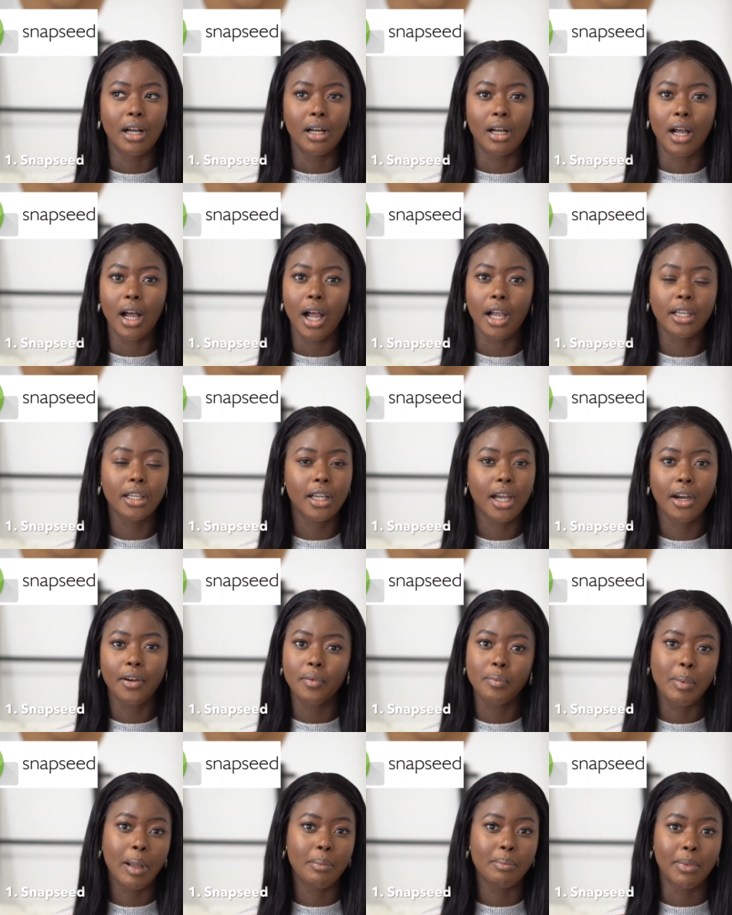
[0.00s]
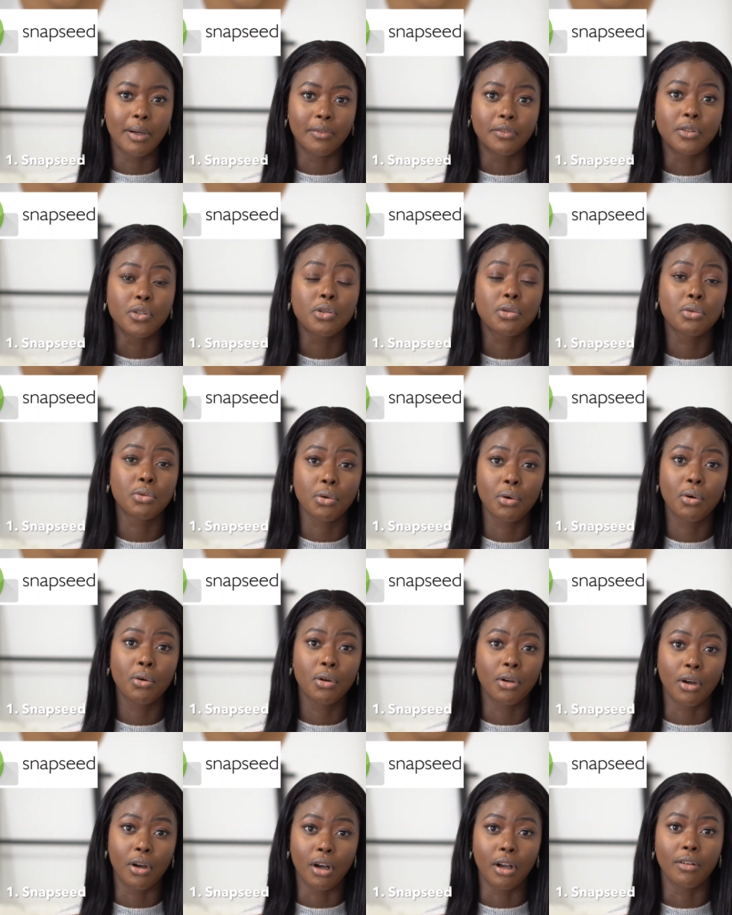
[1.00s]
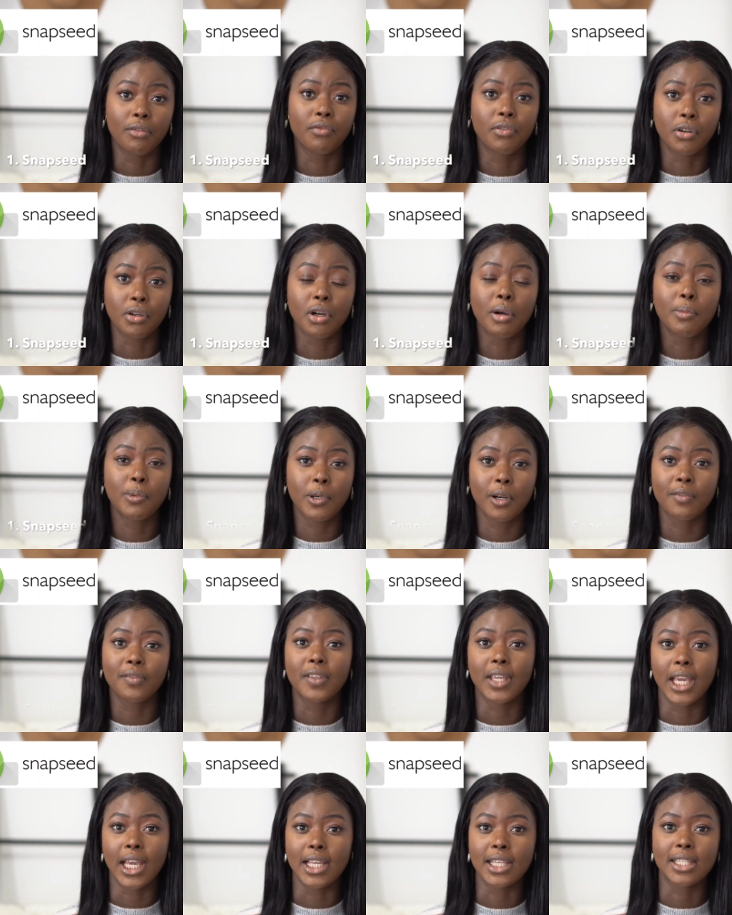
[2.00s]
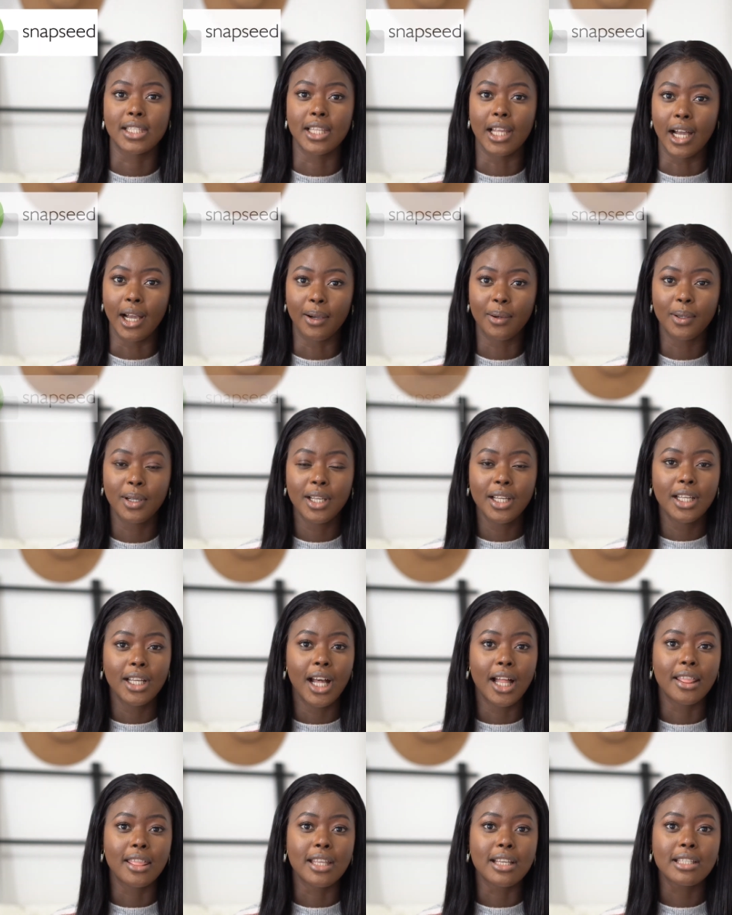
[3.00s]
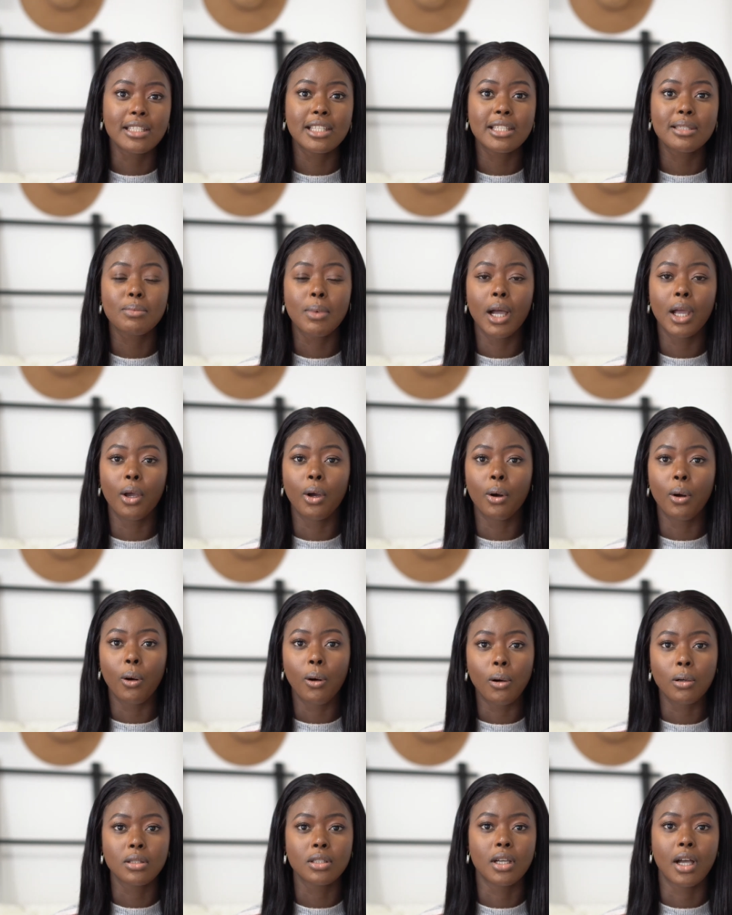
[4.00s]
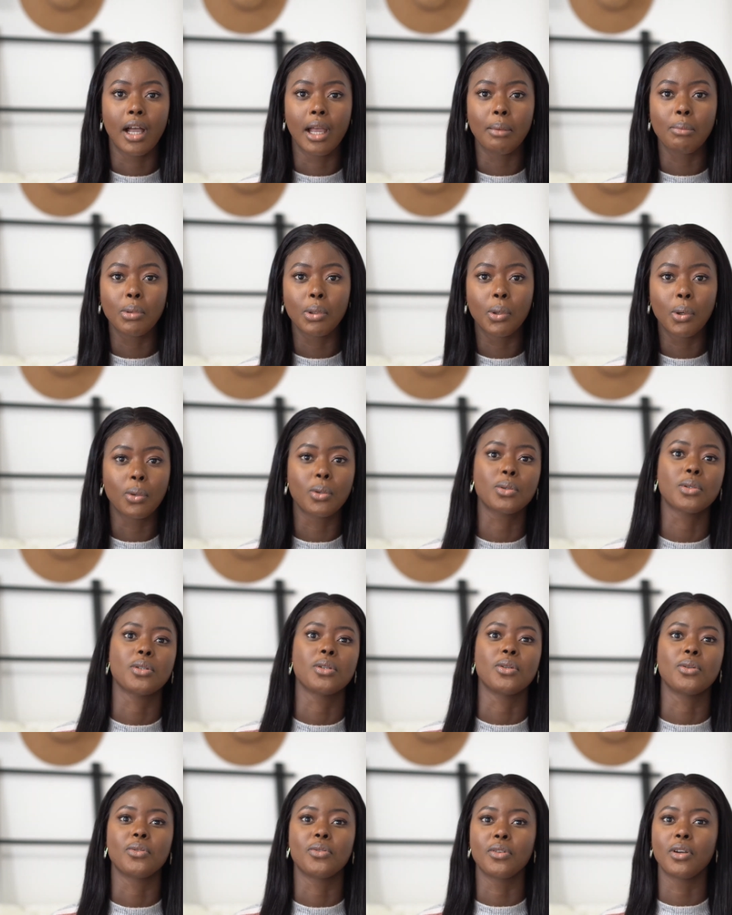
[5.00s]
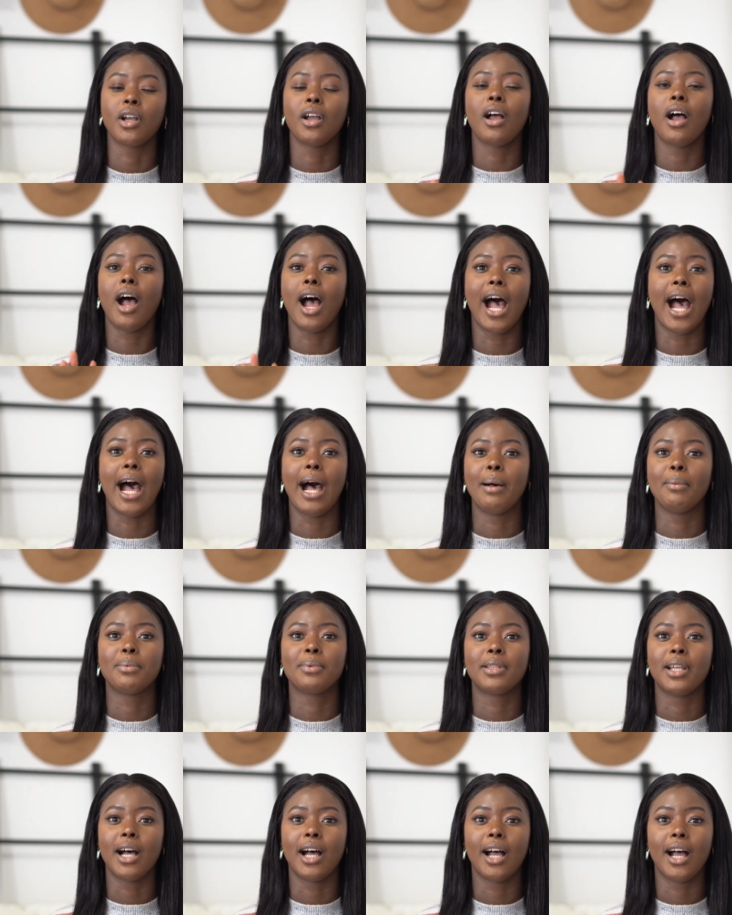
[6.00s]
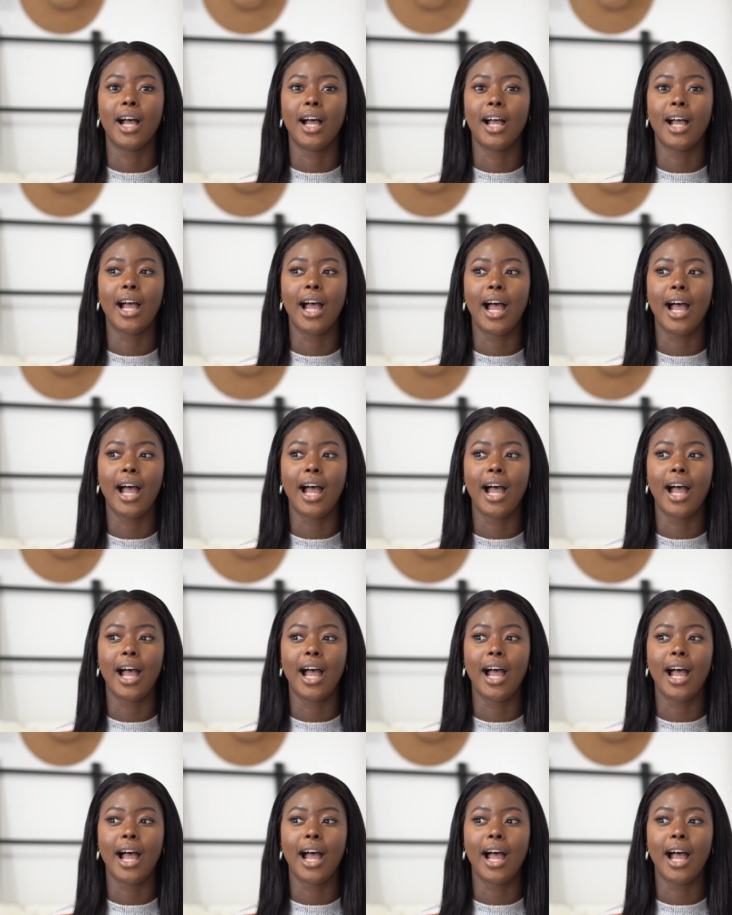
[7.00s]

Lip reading: I can't remember, for so long, for a couple of years now, and this is my all-time go-to app that